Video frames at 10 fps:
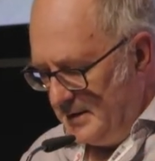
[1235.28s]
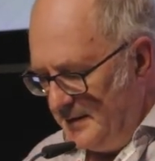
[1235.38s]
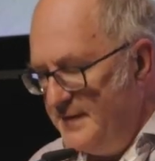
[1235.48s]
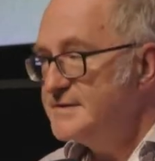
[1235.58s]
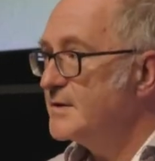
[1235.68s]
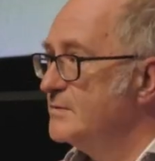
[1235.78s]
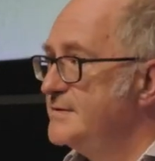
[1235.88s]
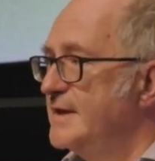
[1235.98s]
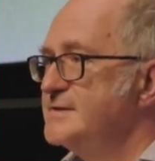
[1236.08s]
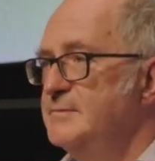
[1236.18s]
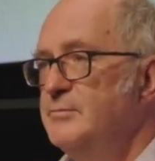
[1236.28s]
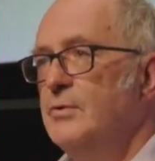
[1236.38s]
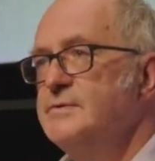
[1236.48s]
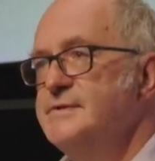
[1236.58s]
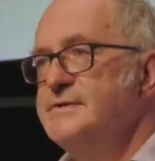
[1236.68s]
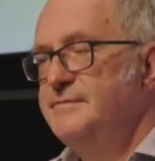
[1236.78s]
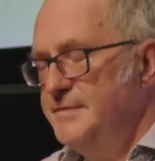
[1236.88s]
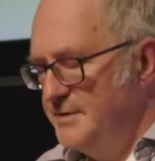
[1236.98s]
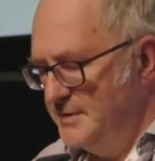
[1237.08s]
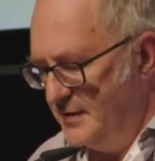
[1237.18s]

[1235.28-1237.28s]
In this context, the importance of food